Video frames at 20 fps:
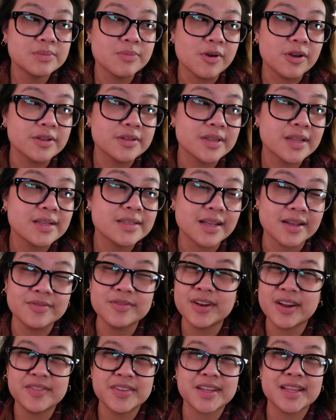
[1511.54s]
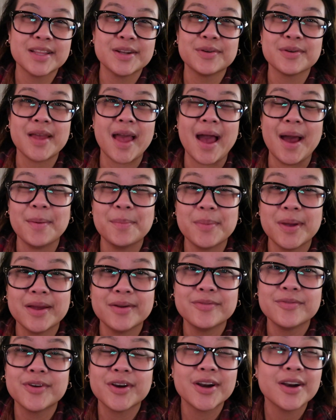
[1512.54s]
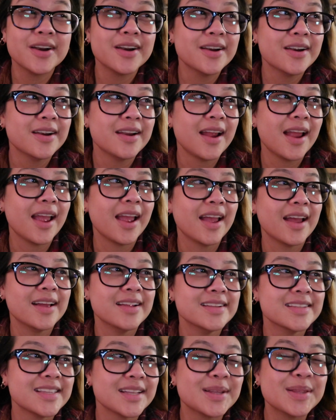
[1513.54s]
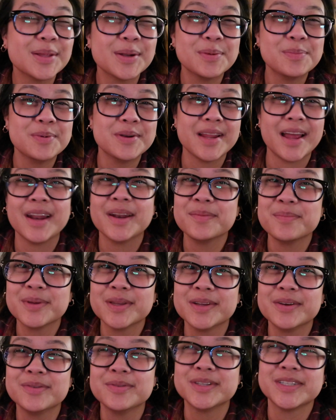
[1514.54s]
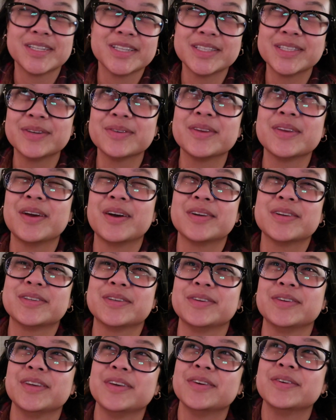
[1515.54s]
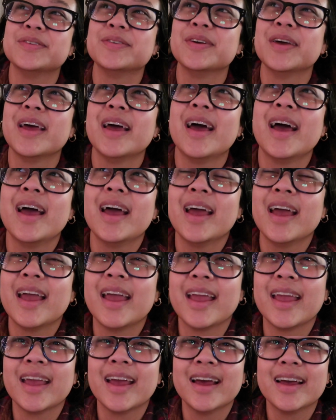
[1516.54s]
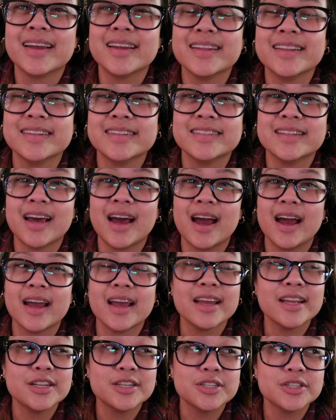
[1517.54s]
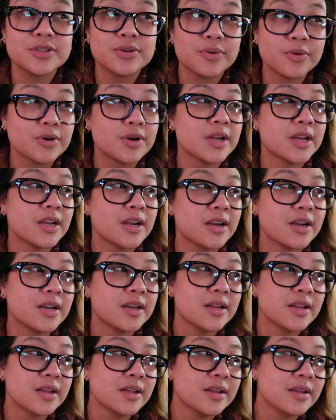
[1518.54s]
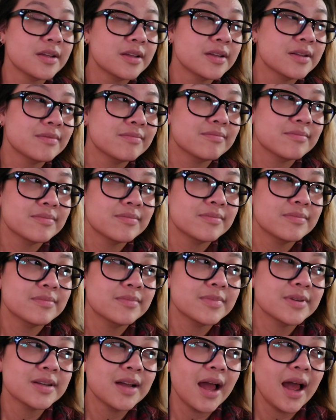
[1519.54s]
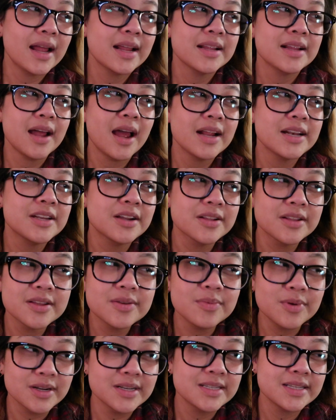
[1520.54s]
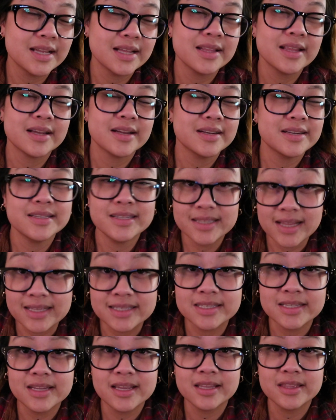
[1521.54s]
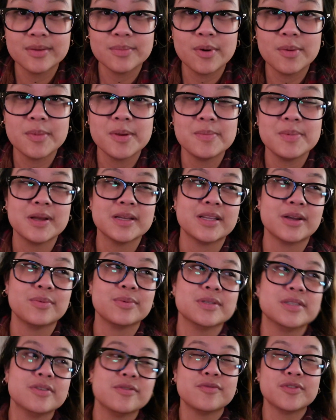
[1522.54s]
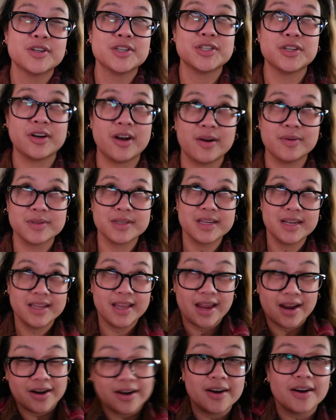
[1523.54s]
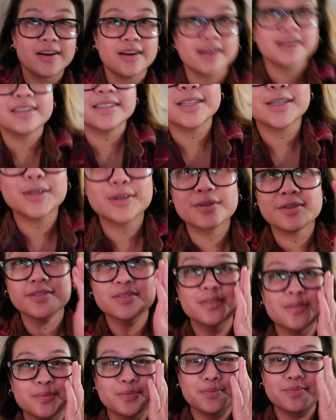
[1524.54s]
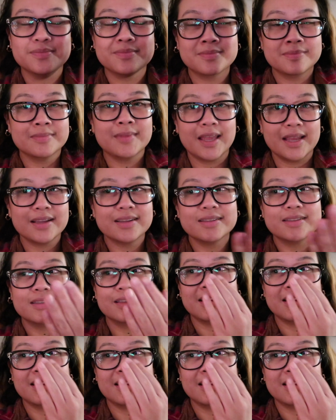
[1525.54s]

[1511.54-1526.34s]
small things. I even have like a little cat bed for her, and it's like a little banana peel, which is so cute. I'll show you. And I just ordered, I only wanted to get like a necessity at the moment because I wasn't for sure I was gonna get her until like